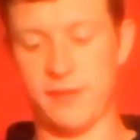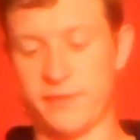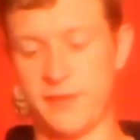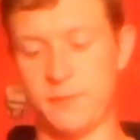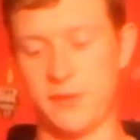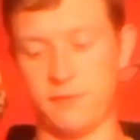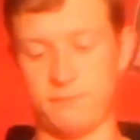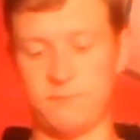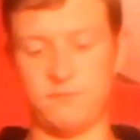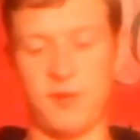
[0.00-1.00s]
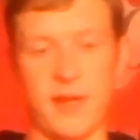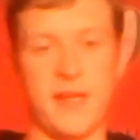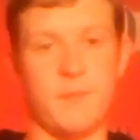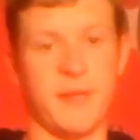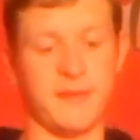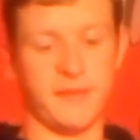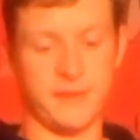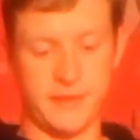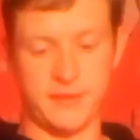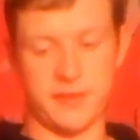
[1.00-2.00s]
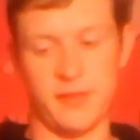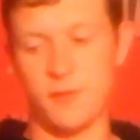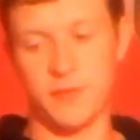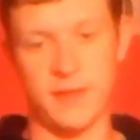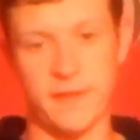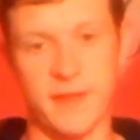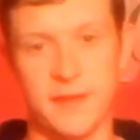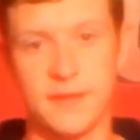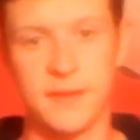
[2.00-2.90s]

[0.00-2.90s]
gravity which is right here basically, so you hold it like that